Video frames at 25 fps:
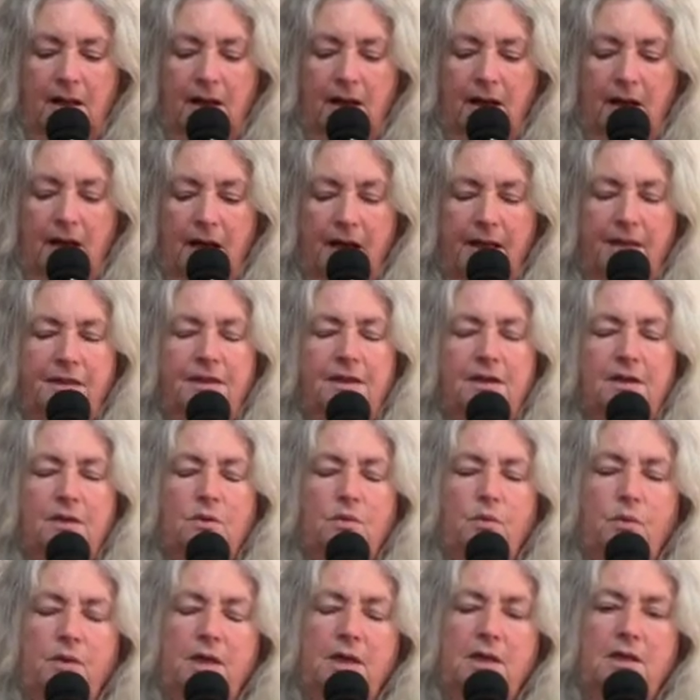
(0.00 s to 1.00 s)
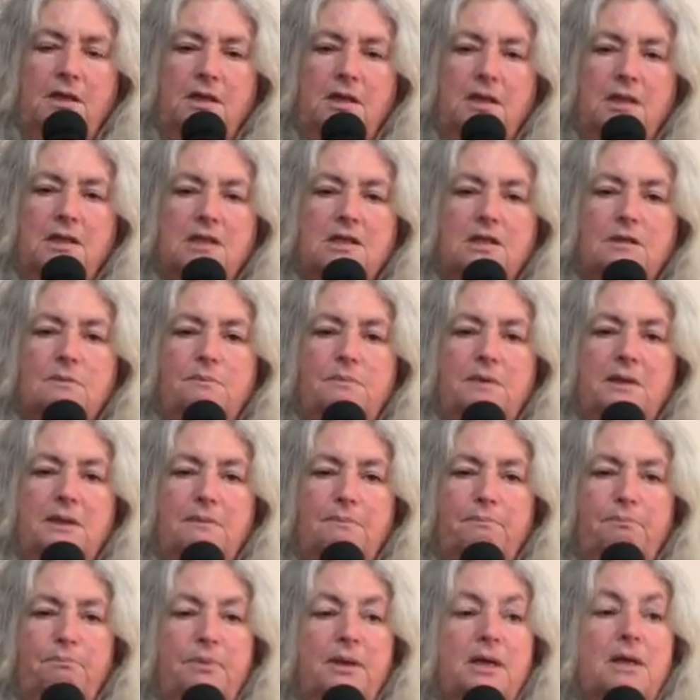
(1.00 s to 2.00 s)
I think we need to
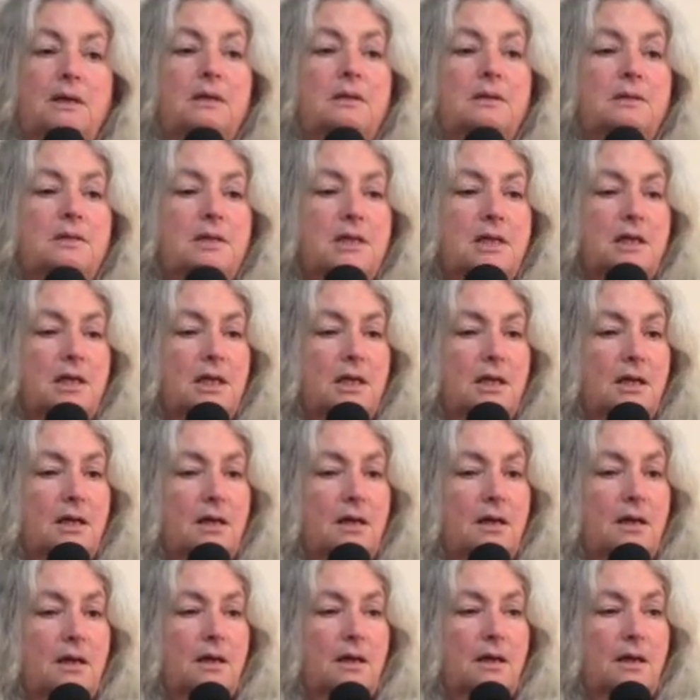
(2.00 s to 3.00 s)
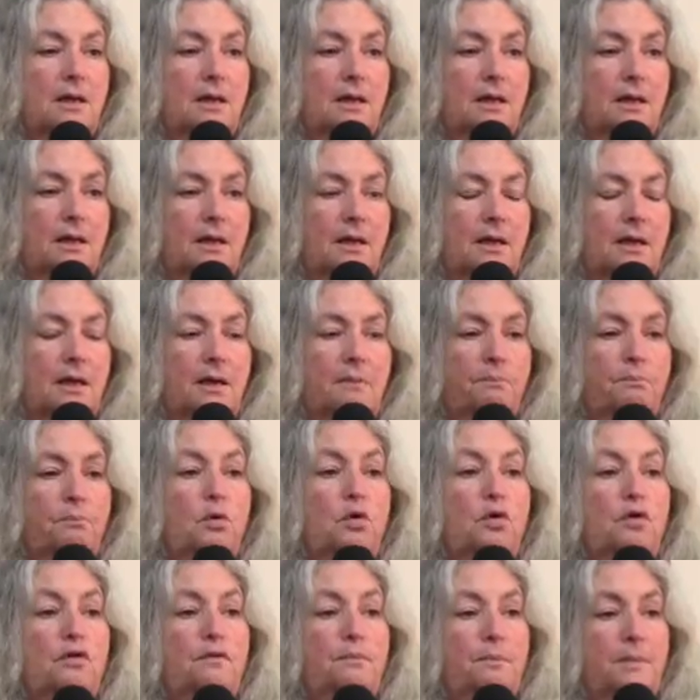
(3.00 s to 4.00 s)
be building a
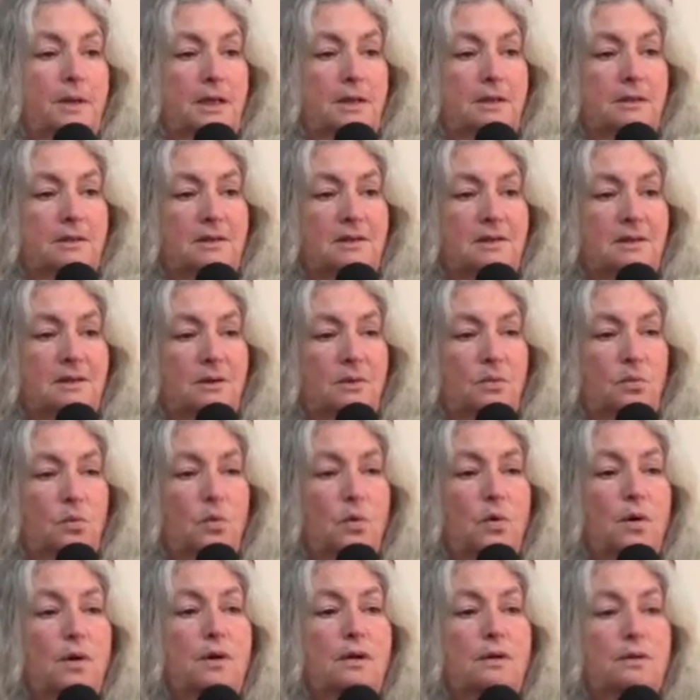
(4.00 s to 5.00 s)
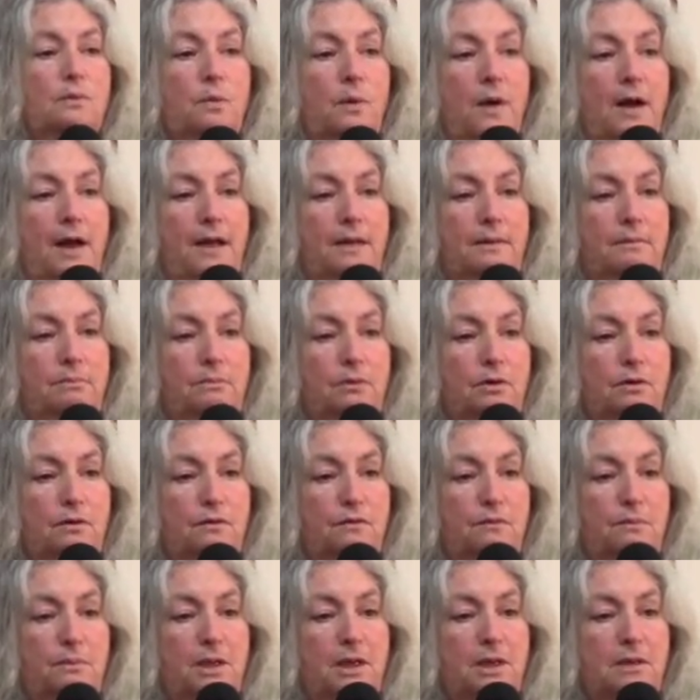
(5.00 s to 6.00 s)
movement, a worldwide
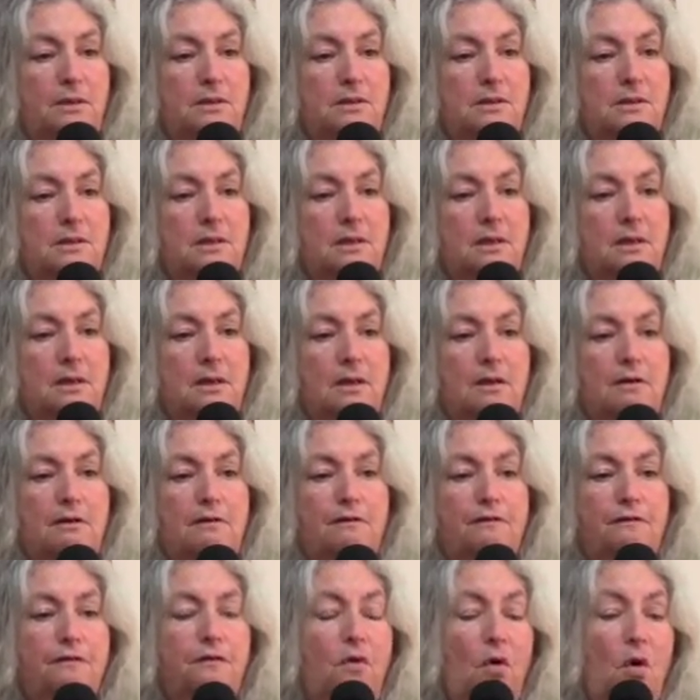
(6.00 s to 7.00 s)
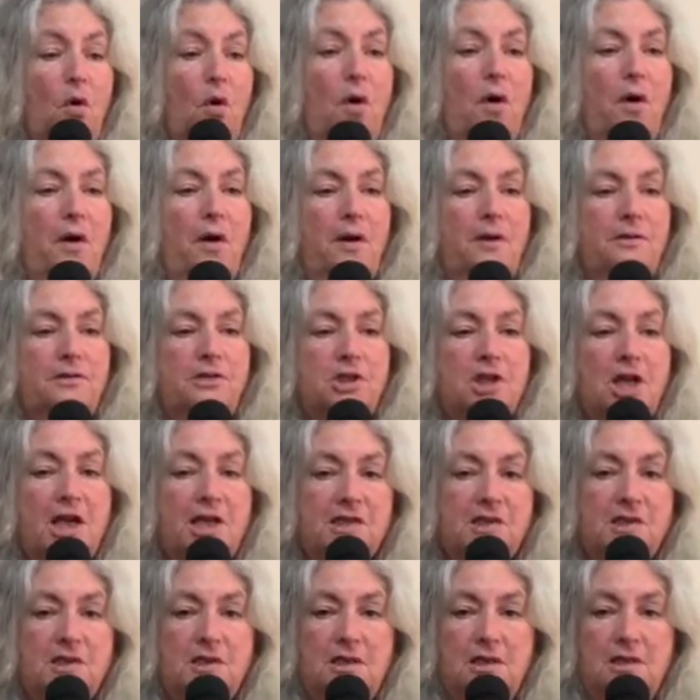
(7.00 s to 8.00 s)
movement for
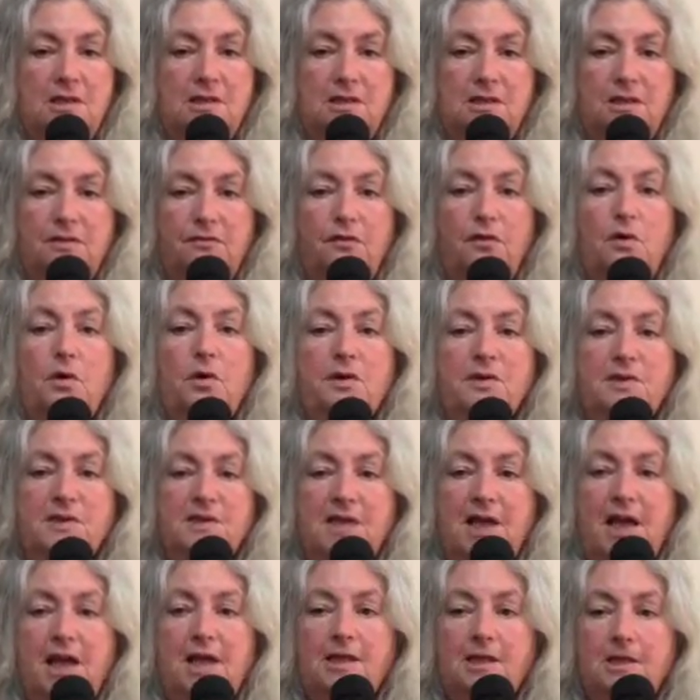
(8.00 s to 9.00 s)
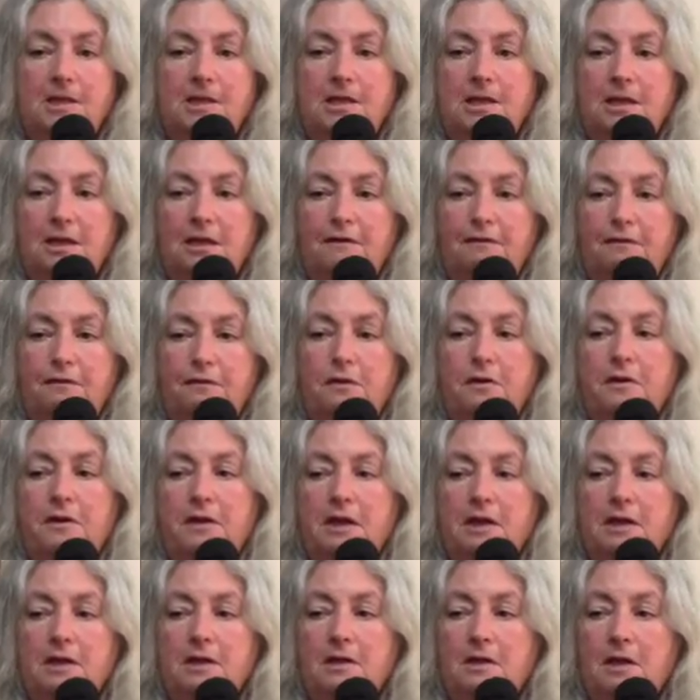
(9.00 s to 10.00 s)
justice, for sanity, for
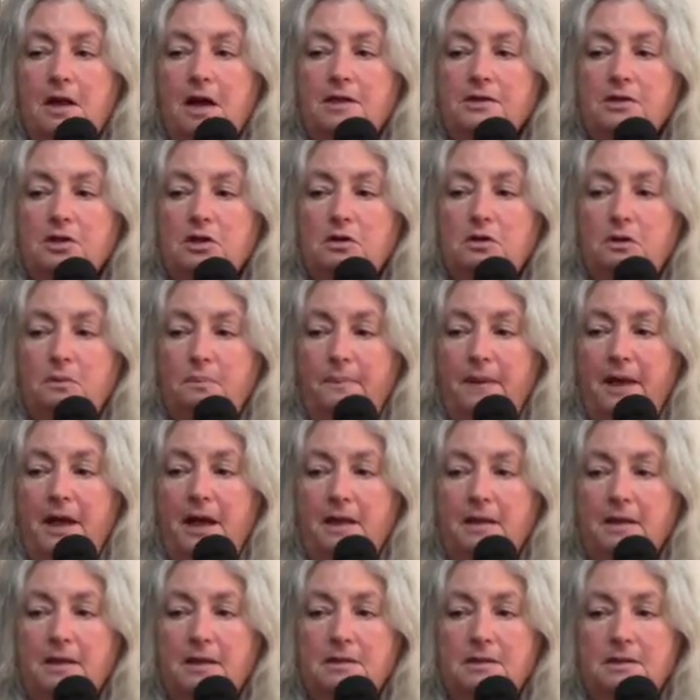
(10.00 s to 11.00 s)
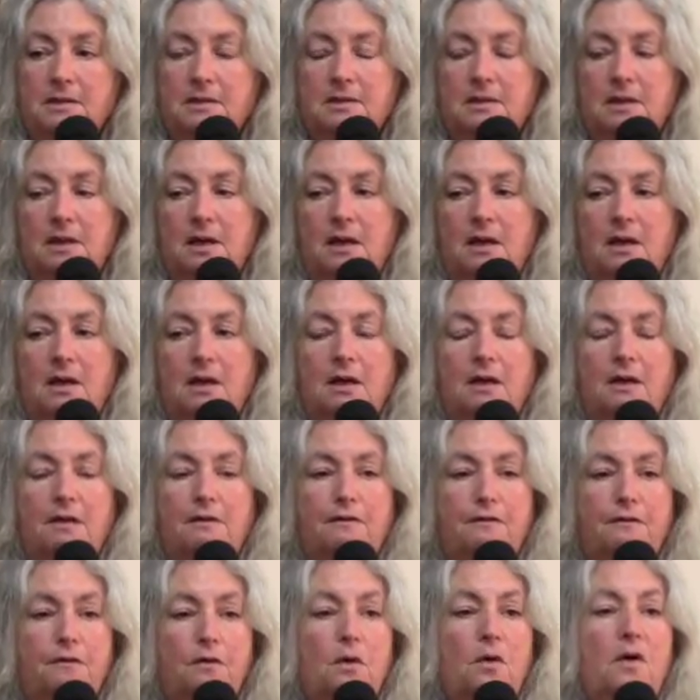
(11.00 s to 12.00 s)
ecological balance,
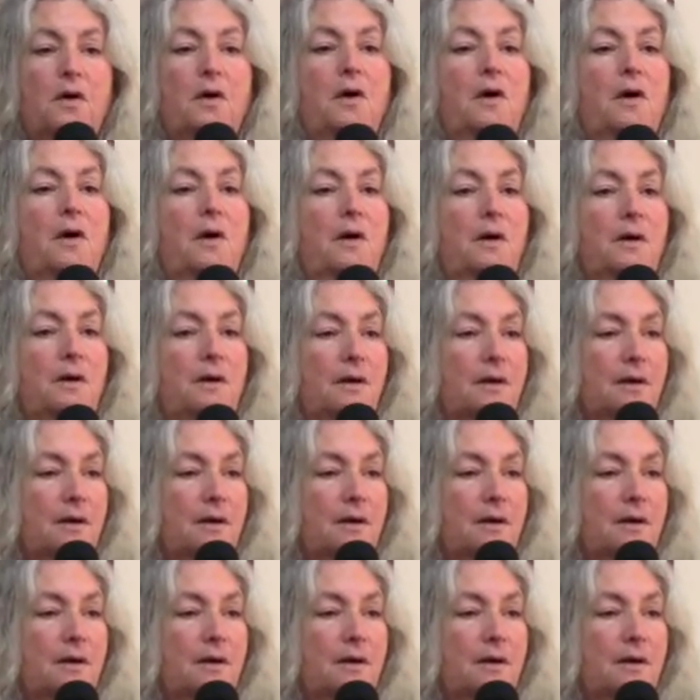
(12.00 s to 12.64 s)
for